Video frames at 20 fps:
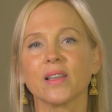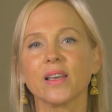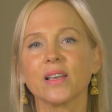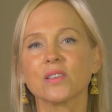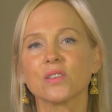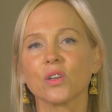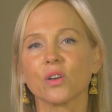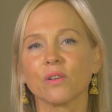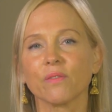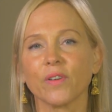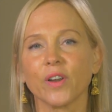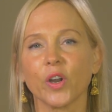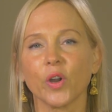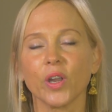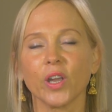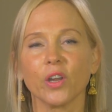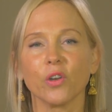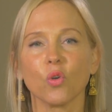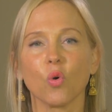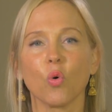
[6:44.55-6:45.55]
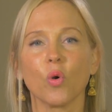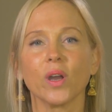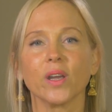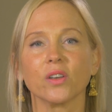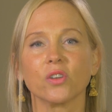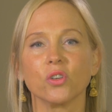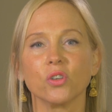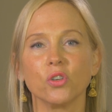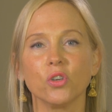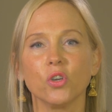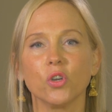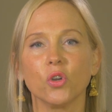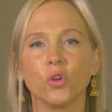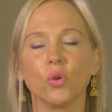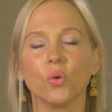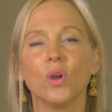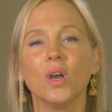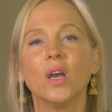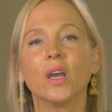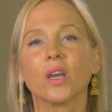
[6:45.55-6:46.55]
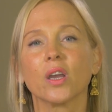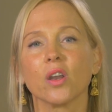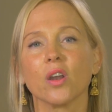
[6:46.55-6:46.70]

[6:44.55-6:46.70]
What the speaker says: Things that are very annoying to you